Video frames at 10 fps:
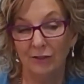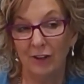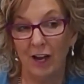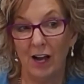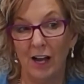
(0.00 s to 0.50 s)

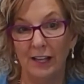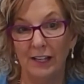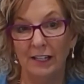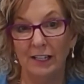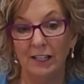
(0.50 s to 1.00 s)

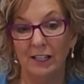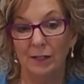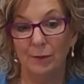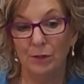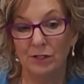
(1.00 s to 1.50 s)
I
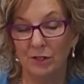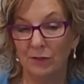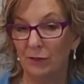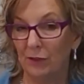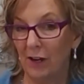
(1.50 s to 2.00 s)
put
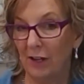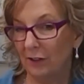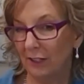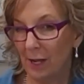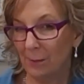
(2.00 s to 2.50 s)
silver fluoride
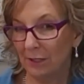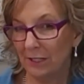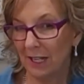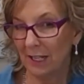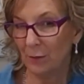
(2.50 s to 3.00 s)
on a couple of
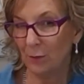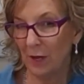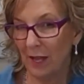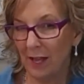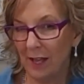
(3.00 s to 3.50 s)
teeth
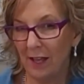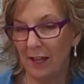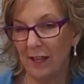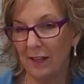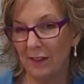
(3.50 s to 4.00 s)

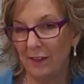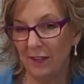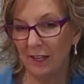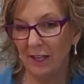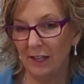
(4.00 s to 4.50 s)
where
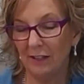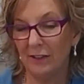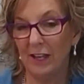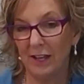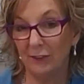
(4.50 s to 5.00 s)
they
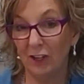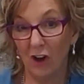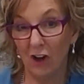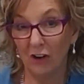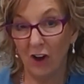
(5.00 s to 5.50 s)
have
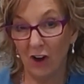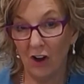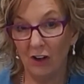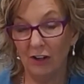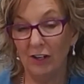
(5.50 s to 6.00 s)
gone
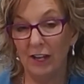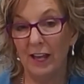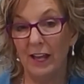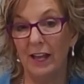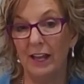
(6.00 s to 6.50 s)
on
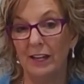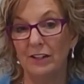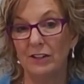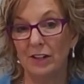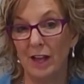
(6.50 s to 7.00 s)

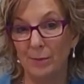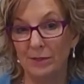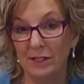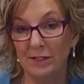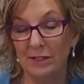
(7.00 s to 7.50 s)
and
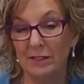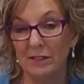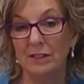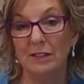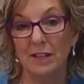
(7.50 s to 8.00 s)
abscessed?
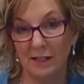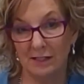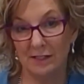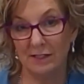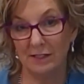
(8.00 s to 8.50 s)

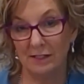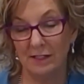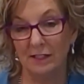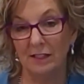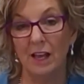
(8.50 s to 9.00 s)
Yes.
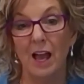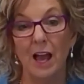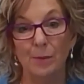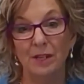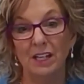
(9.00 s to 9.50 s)

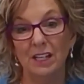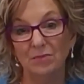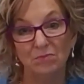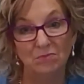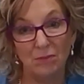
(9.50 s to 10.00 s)
How
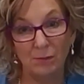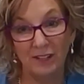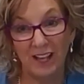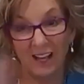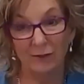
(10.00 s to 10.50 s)
many?
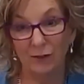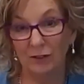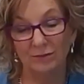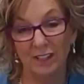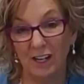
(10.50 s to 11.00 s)
Probably a
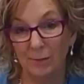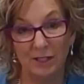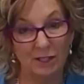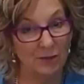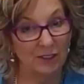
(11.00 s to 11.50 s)
handful, and I've
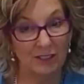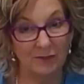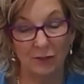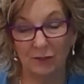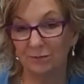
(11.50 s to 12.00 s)
been doing this
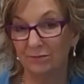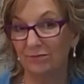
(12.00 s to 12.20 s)
for